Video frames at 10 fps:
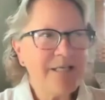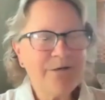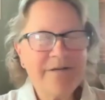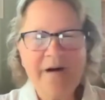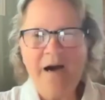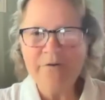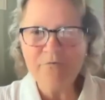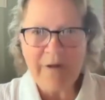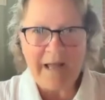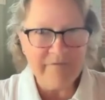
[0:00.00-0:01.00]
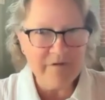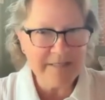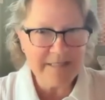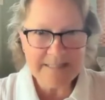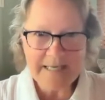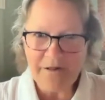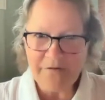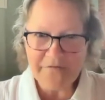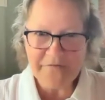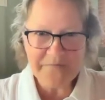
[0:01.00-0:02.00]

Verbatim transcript: sort of unraveled itself.